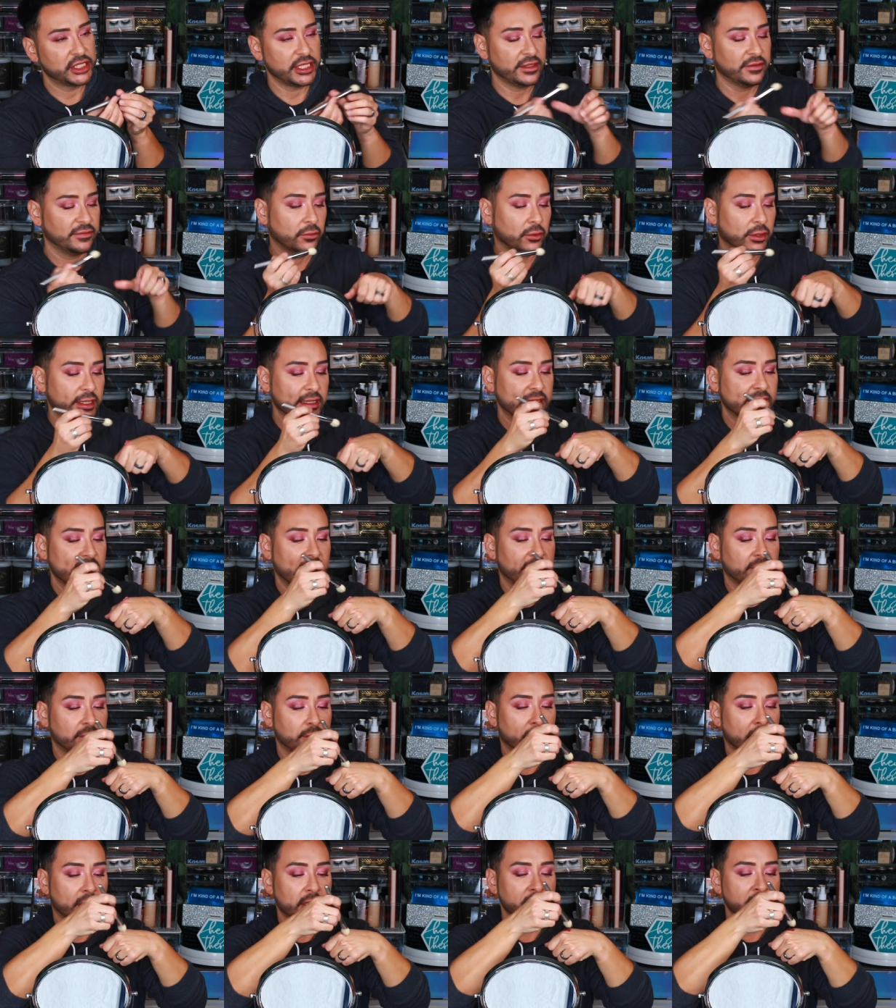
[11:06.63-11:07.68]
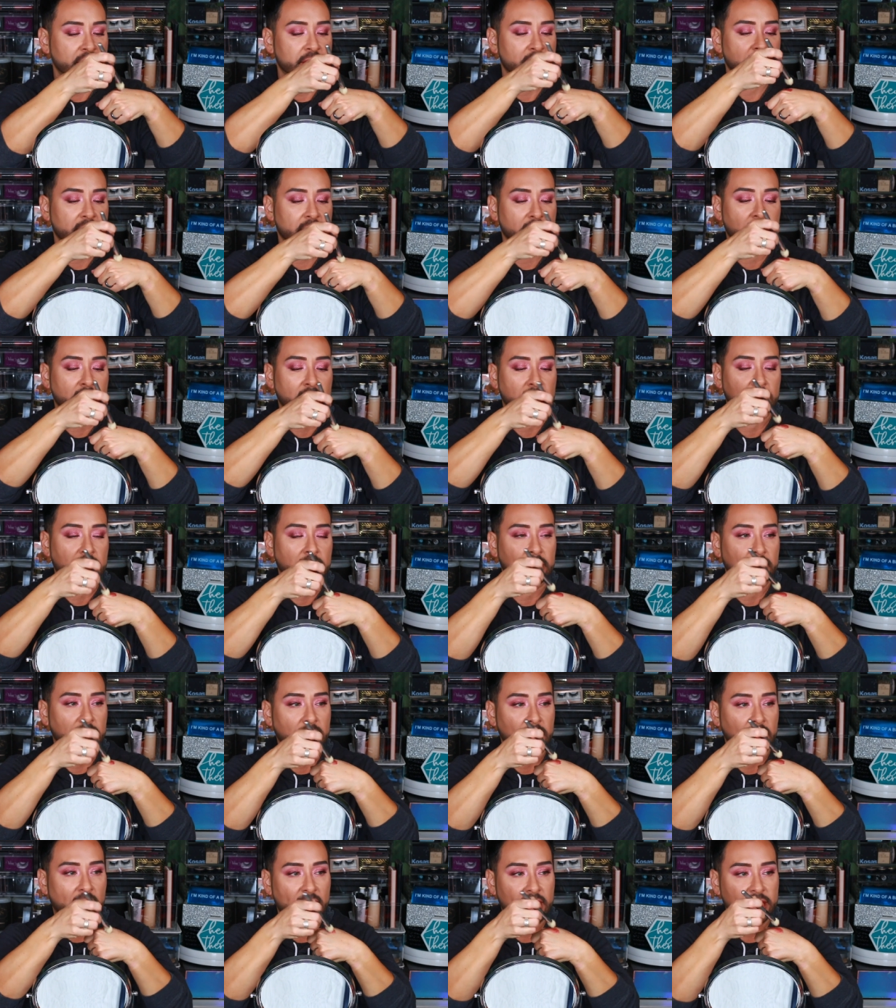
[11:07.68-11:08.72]
G forty-seven brush.
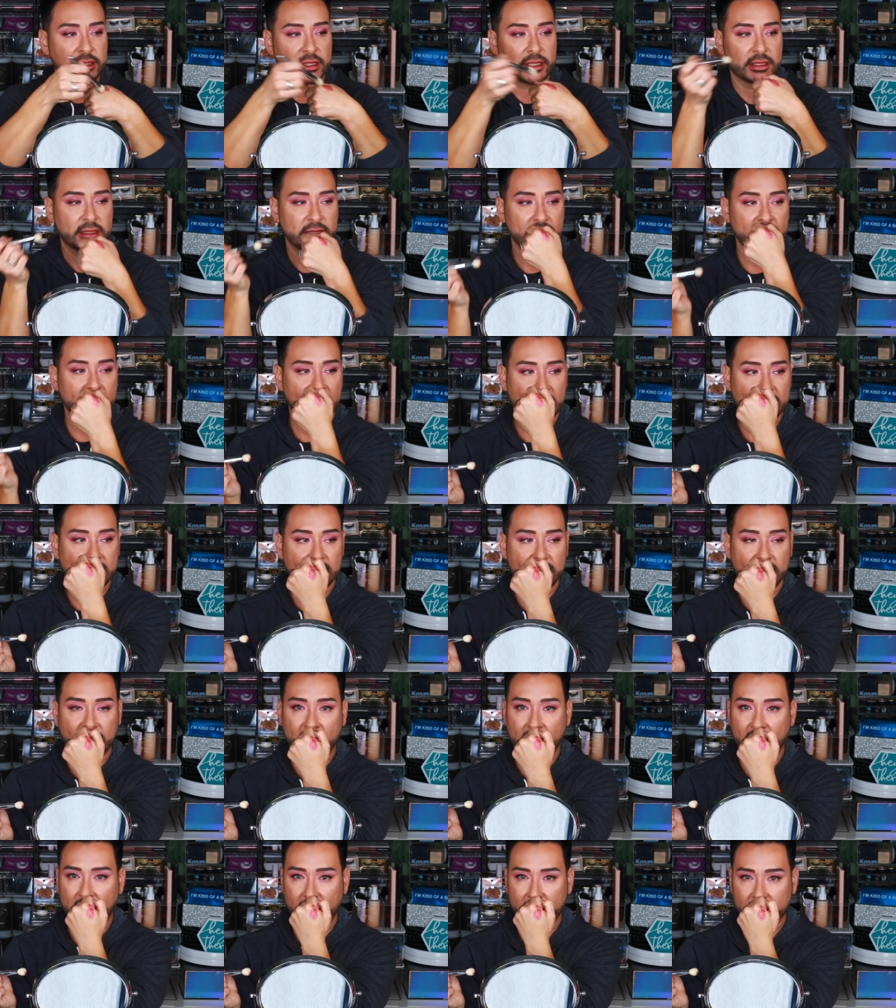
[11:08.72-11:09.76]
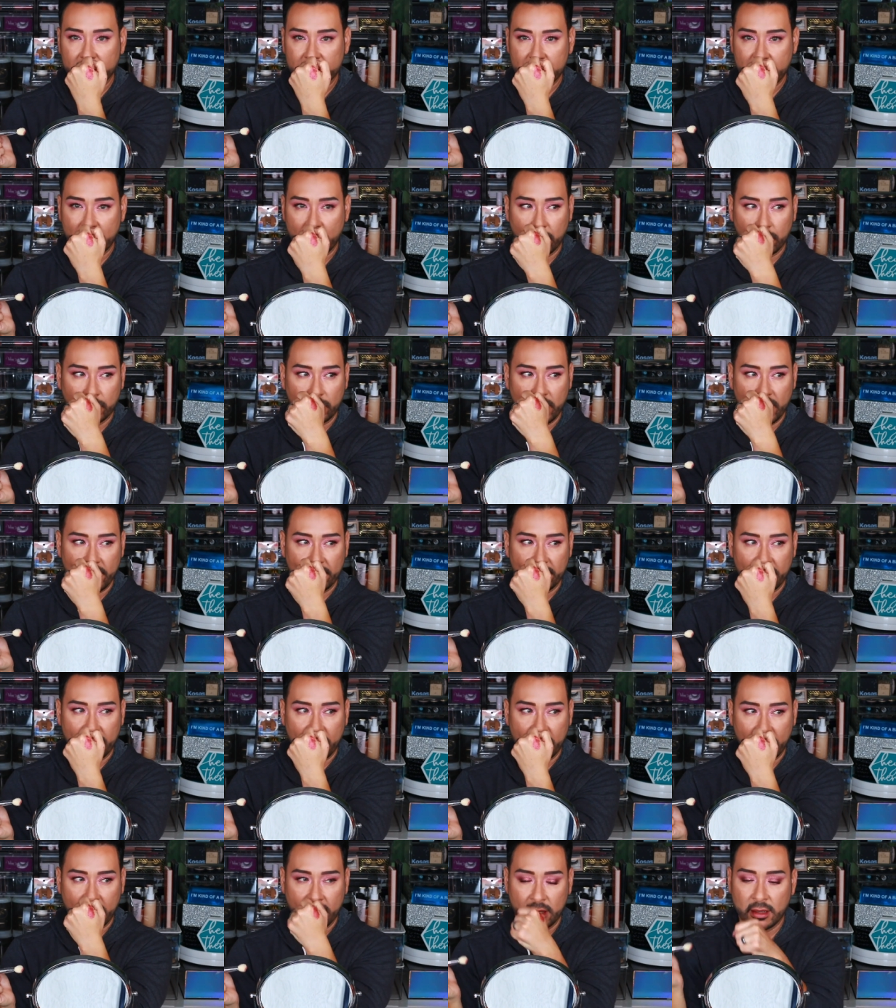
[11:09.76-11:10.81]
As you can see, that's the color tone right
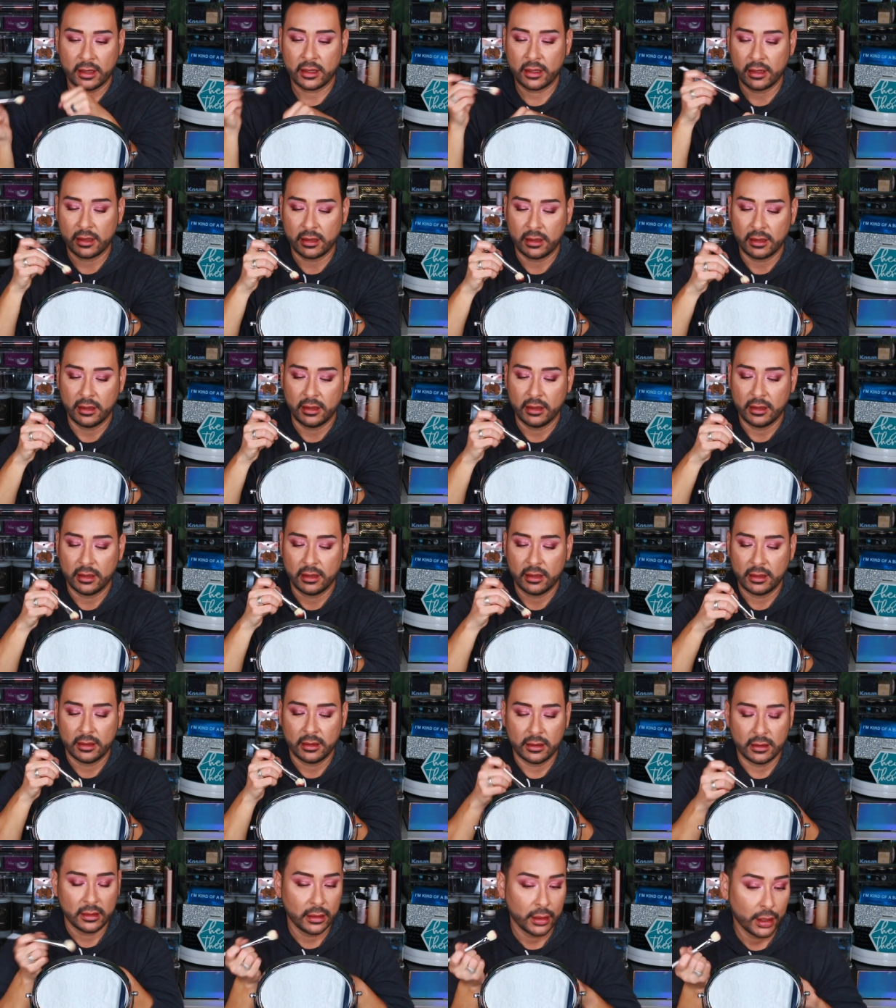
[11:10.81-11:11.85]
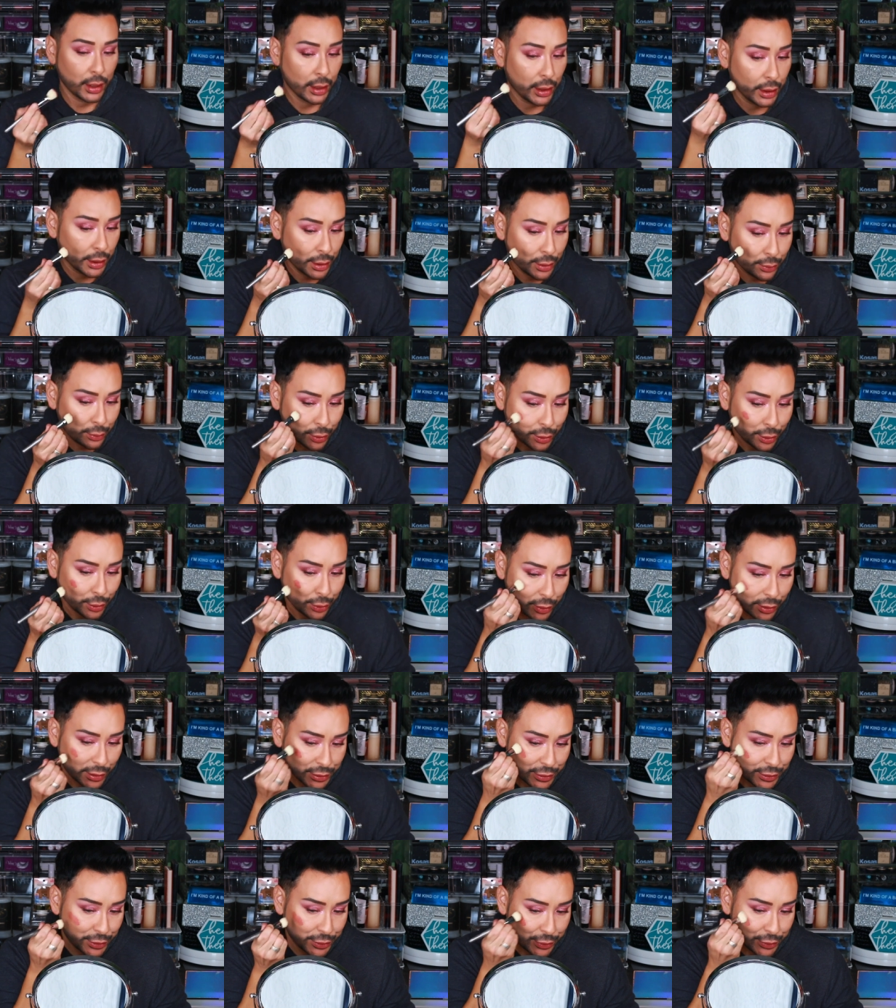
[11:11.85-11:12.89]
there. And we're
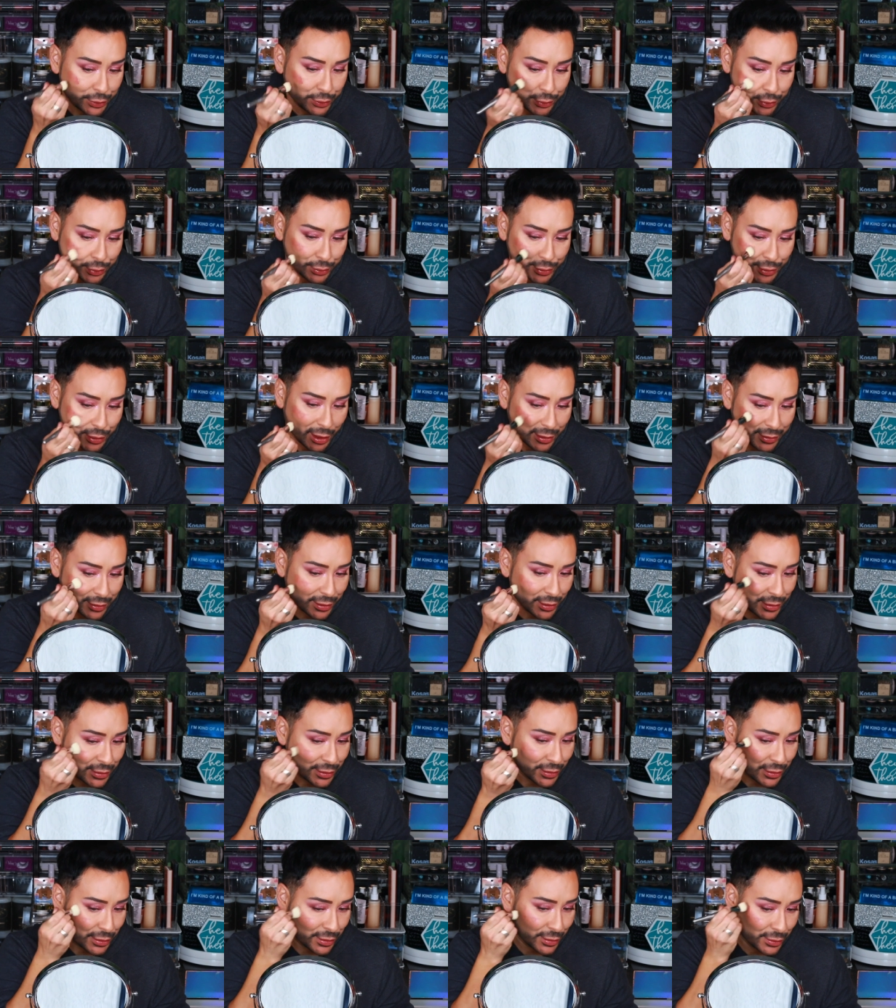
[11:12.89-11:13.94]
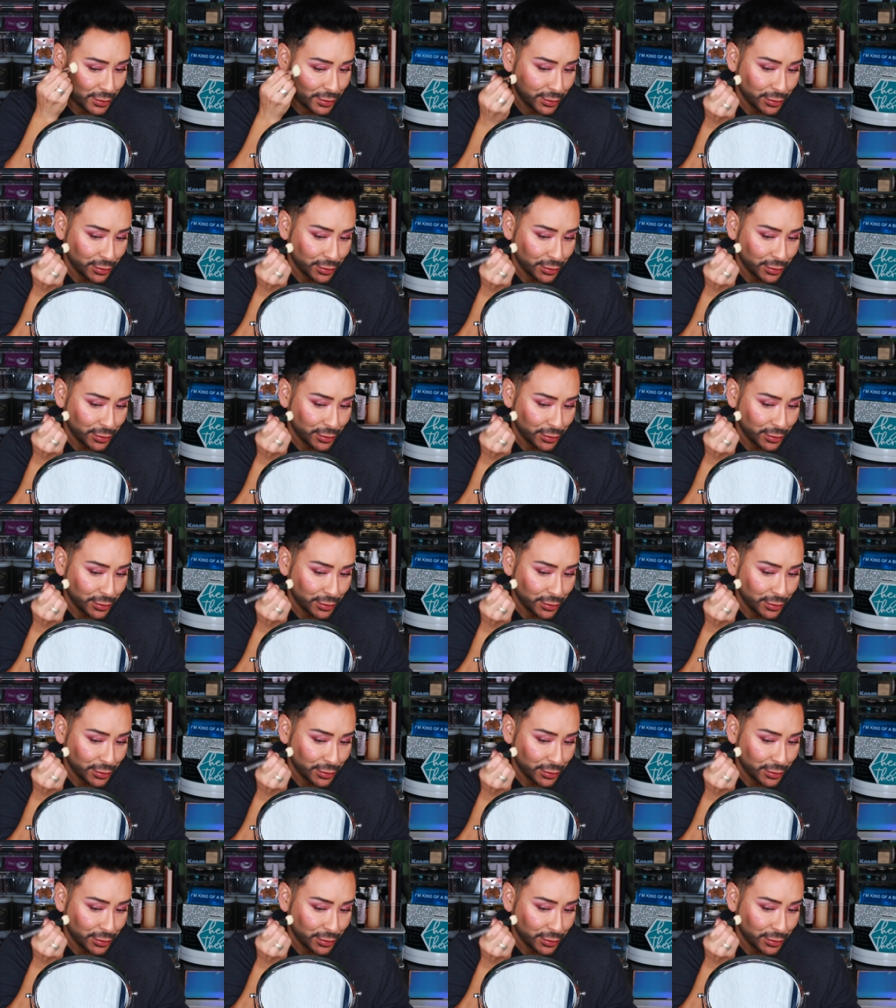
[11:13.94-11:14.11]
going to dot this